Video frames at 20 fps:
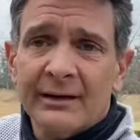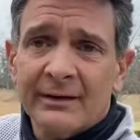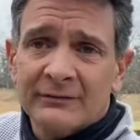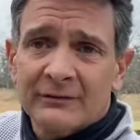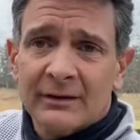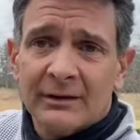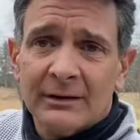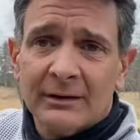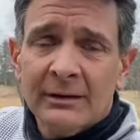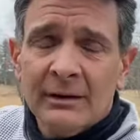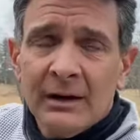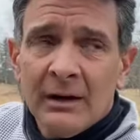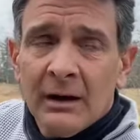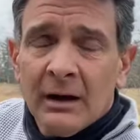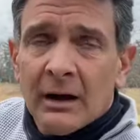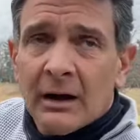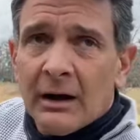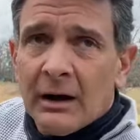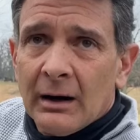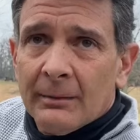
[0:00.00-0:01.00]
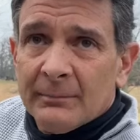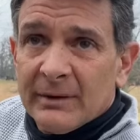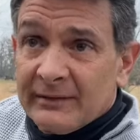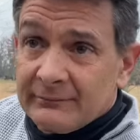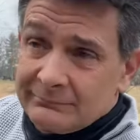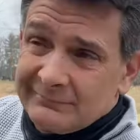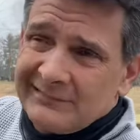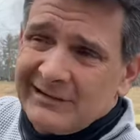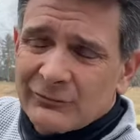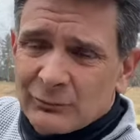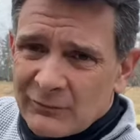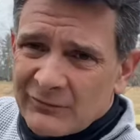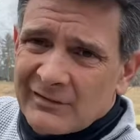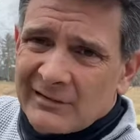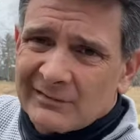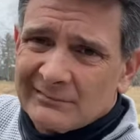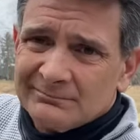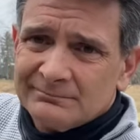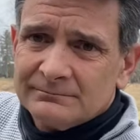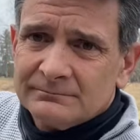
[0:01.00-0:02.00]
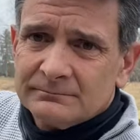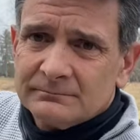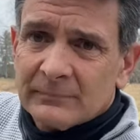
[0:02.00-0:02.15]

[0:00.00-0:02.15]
It's a um, it, this one's a